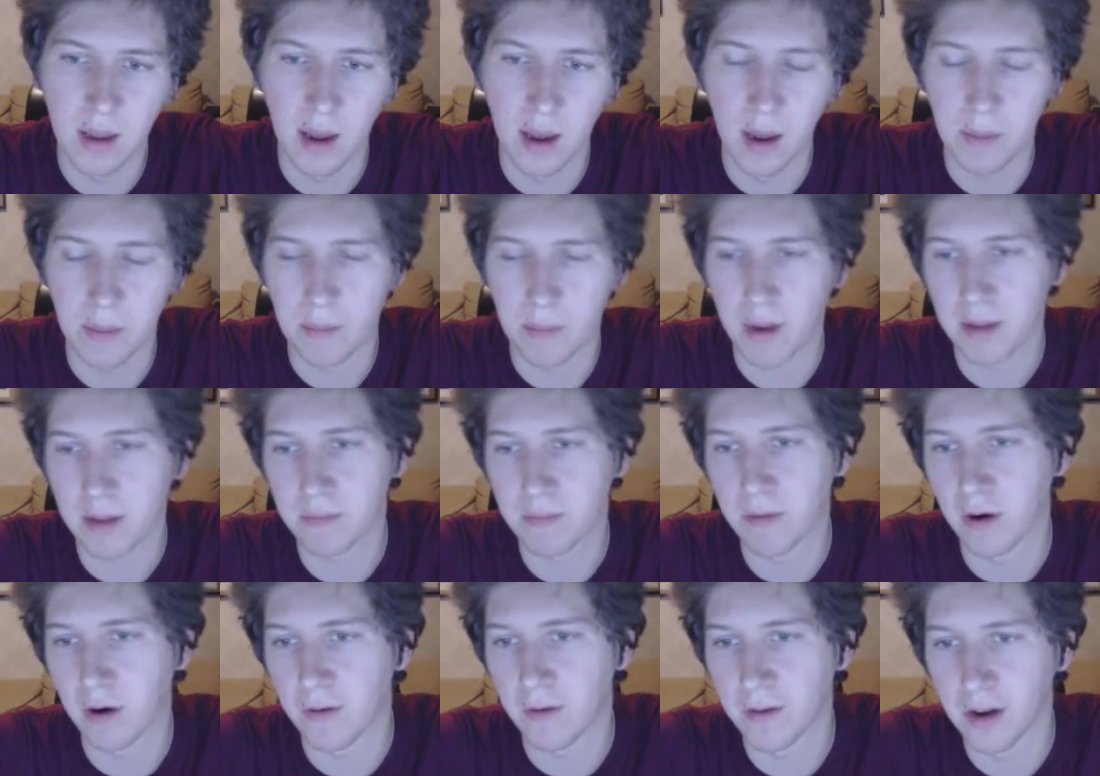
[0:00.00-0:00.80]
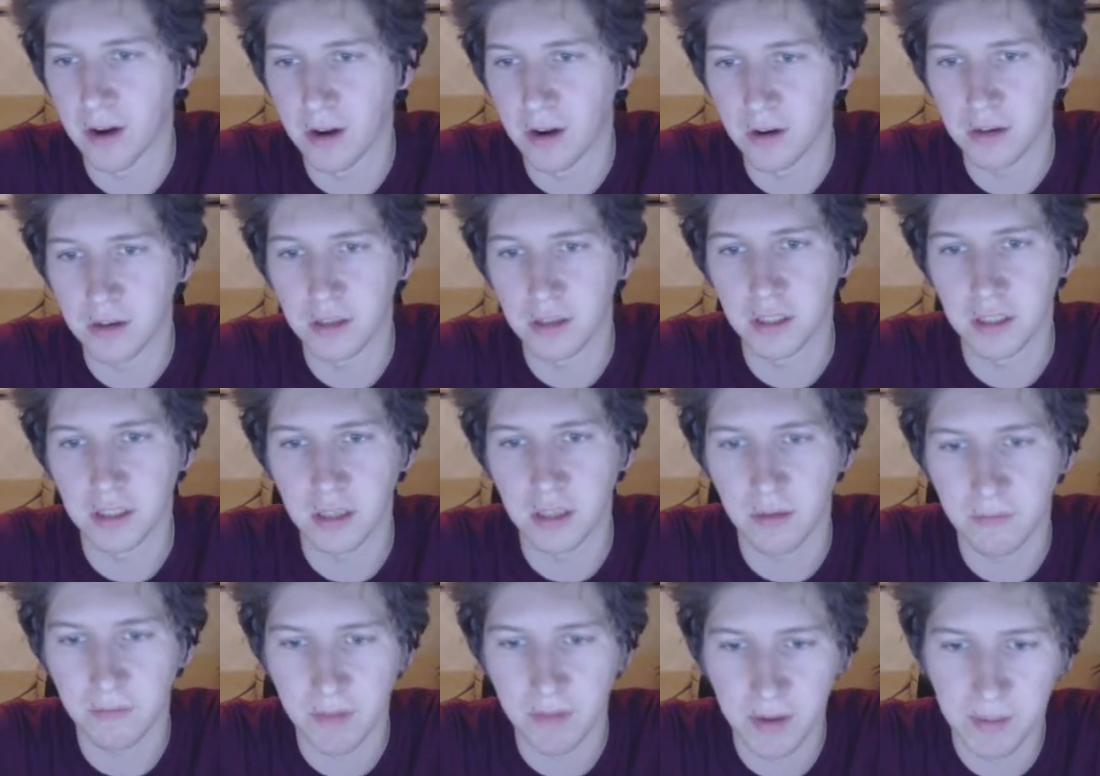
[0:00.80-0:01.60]
I might be overlooking
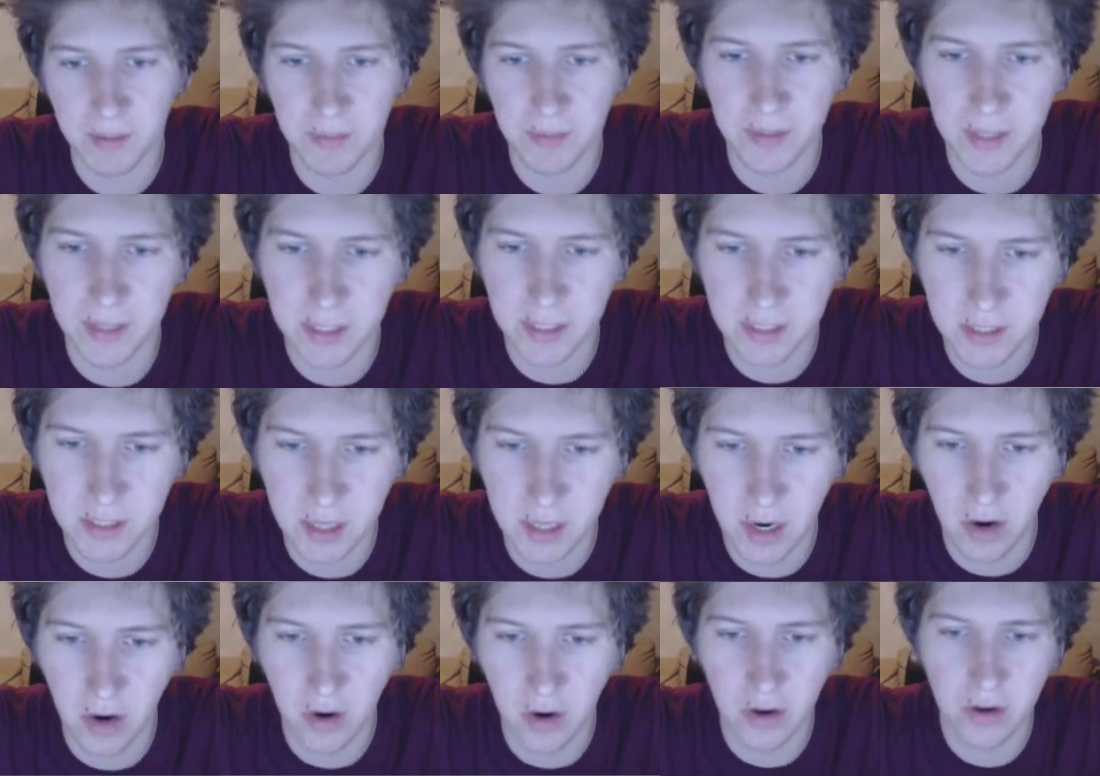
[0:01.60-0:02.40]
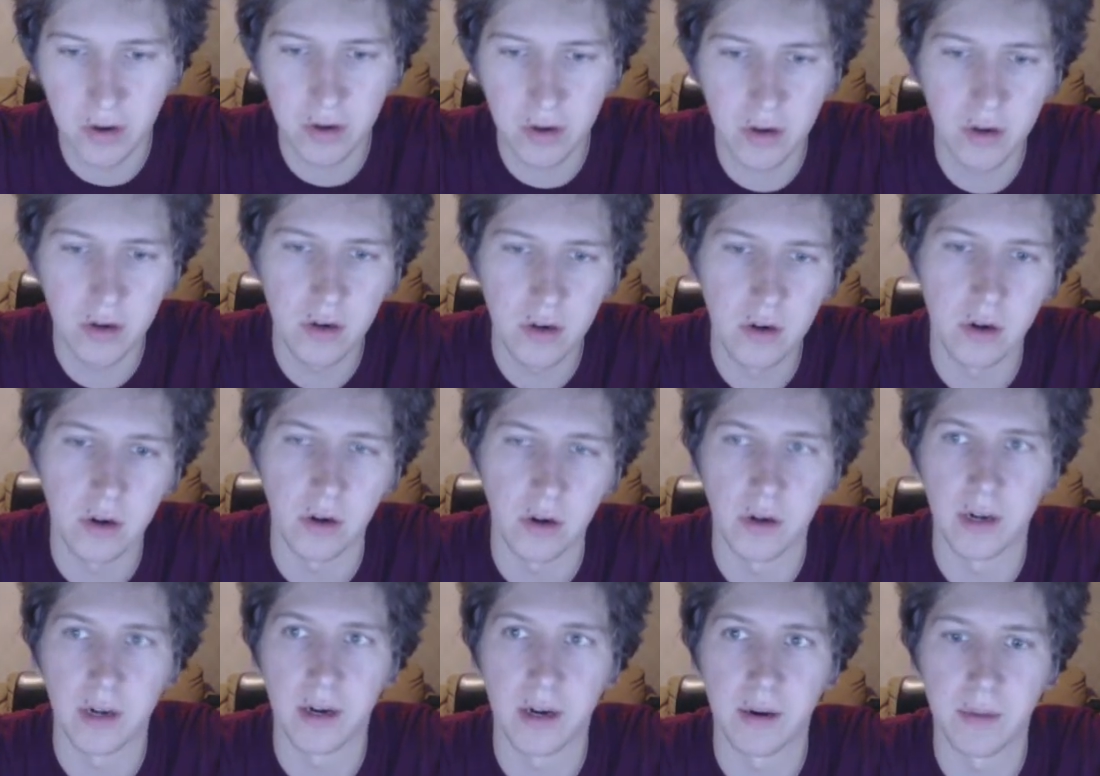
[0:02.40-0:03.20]
something with this card,
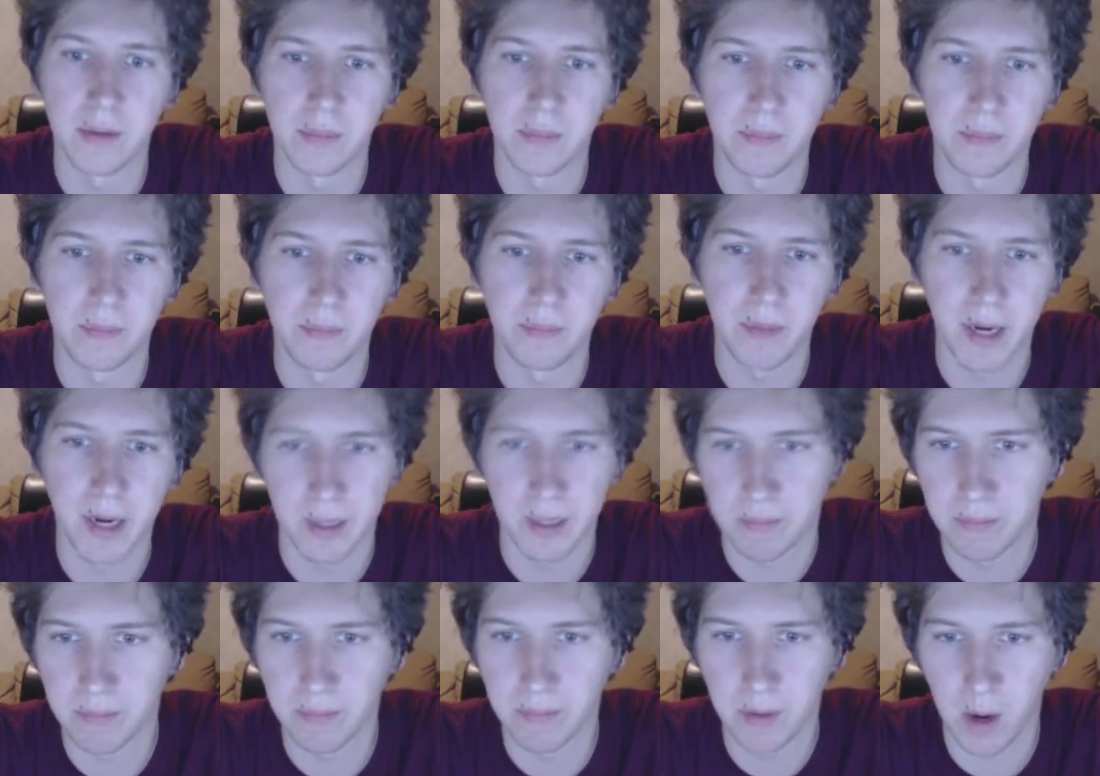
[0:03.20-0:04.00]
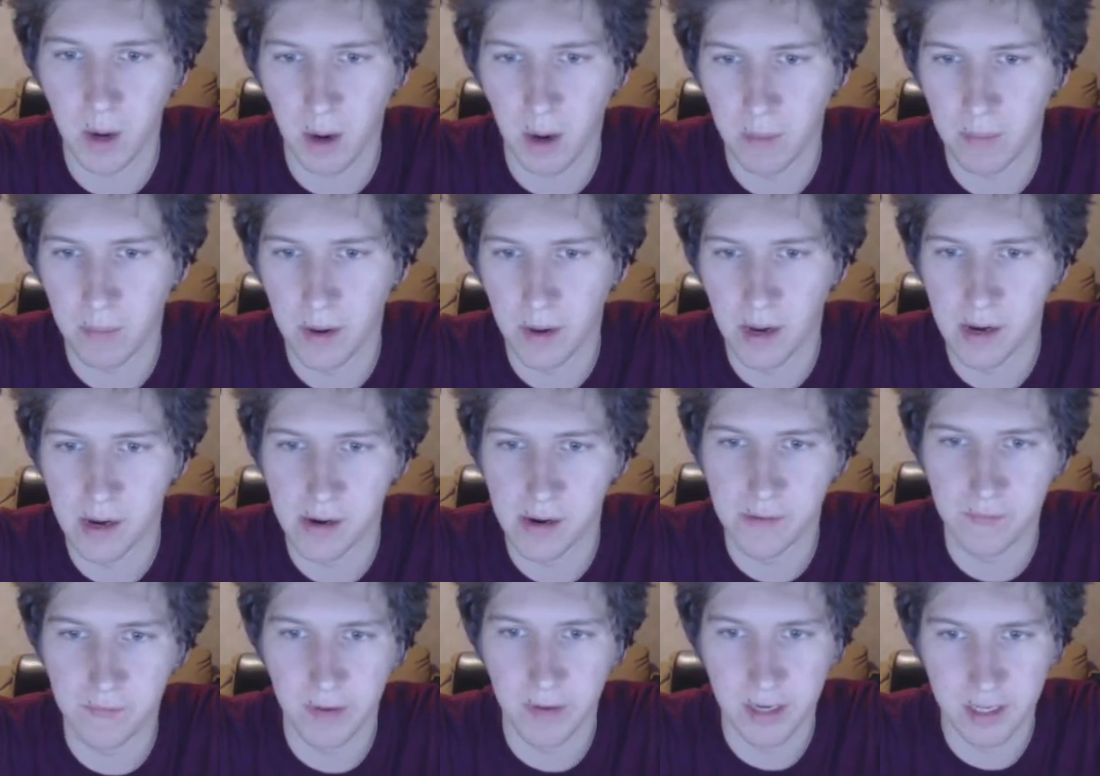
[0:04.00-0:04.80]
or there might come
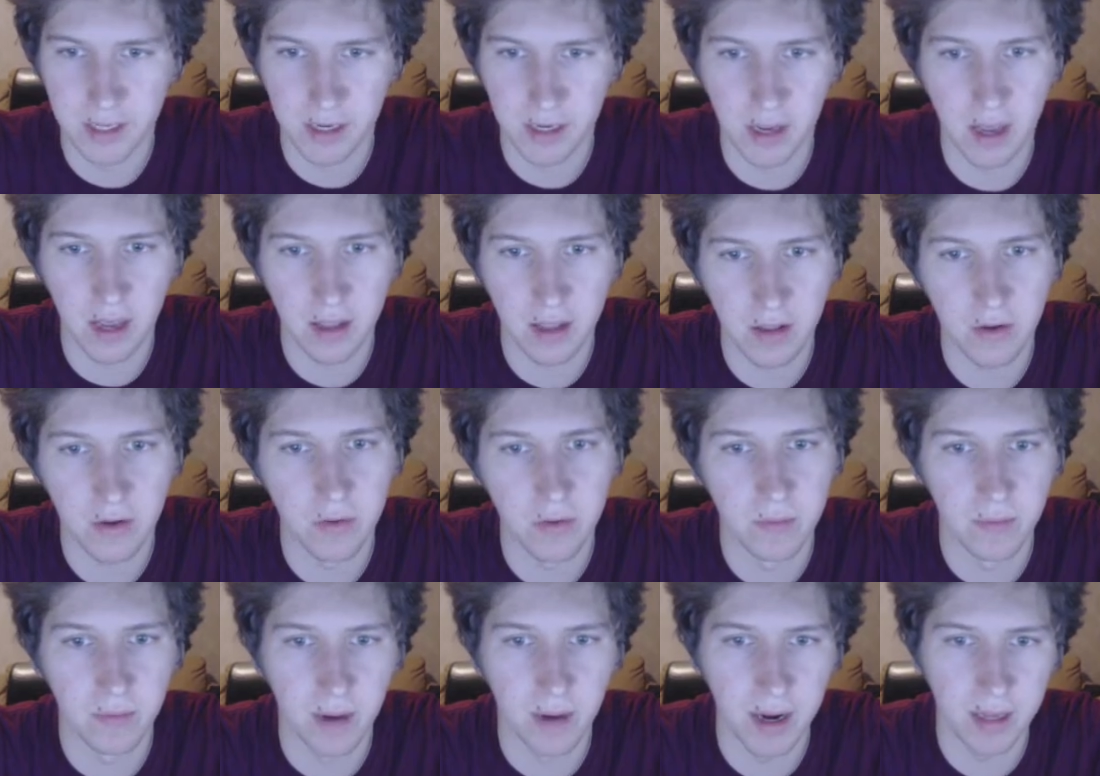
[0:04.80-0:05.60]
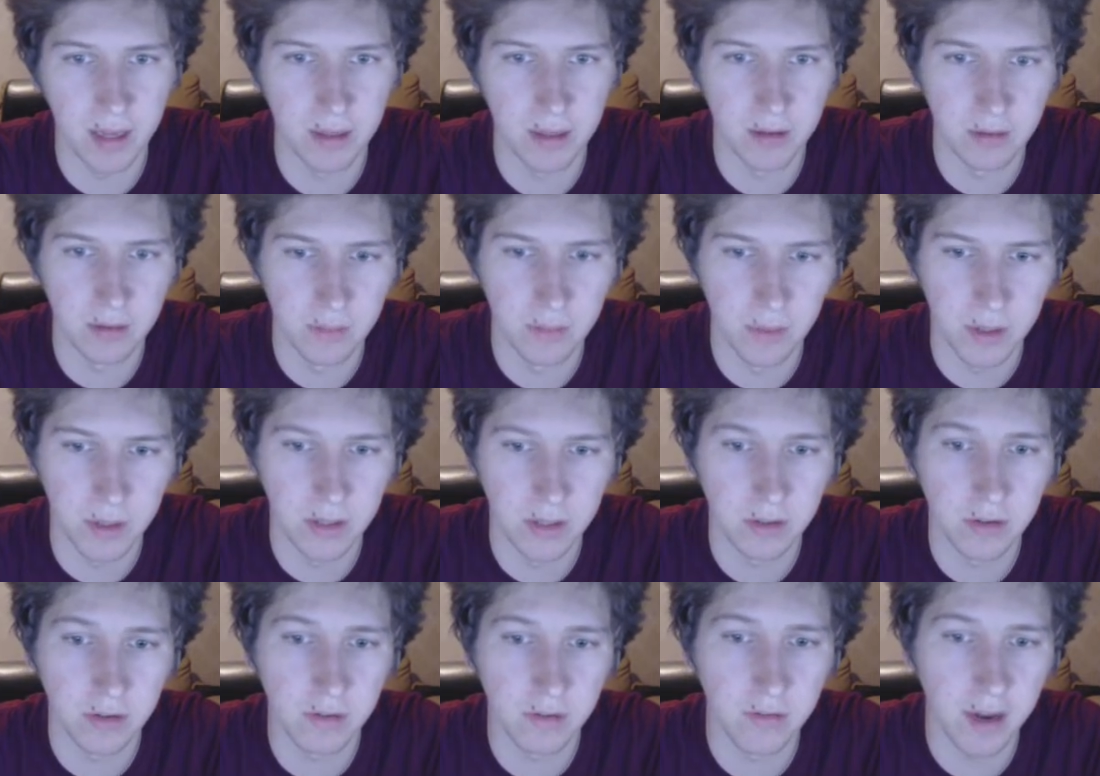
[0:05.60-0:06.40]
an investigator who might
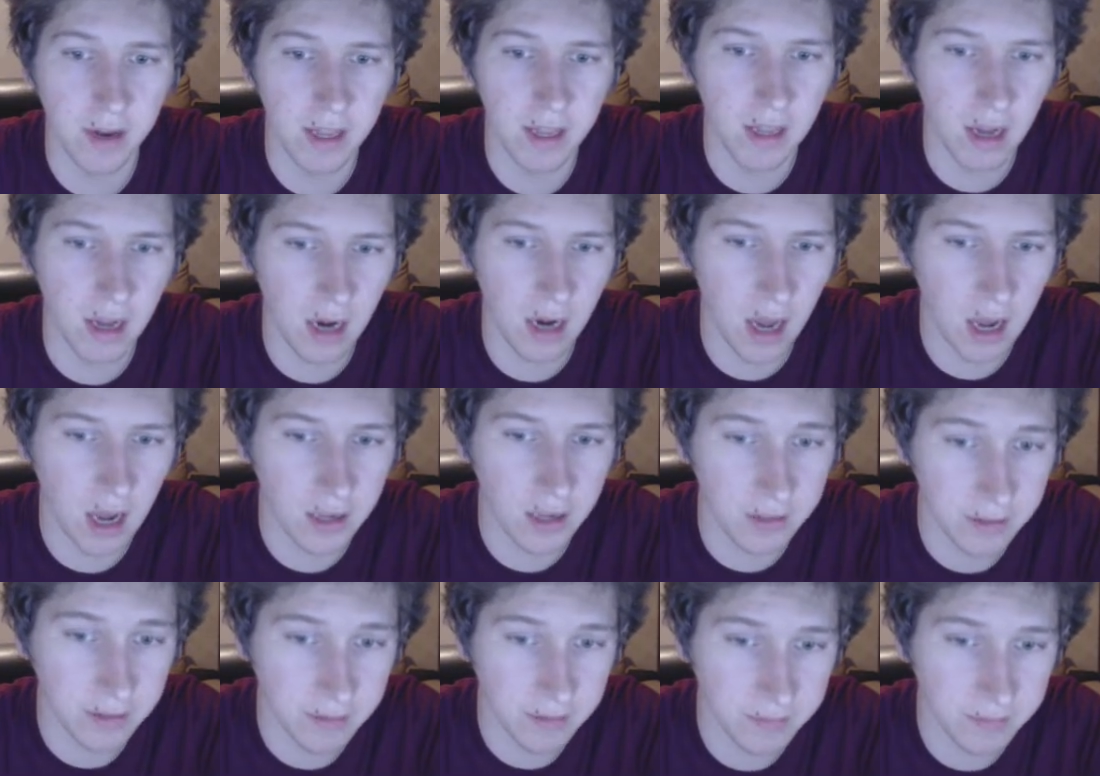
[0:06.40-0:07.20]
want to evade a lot.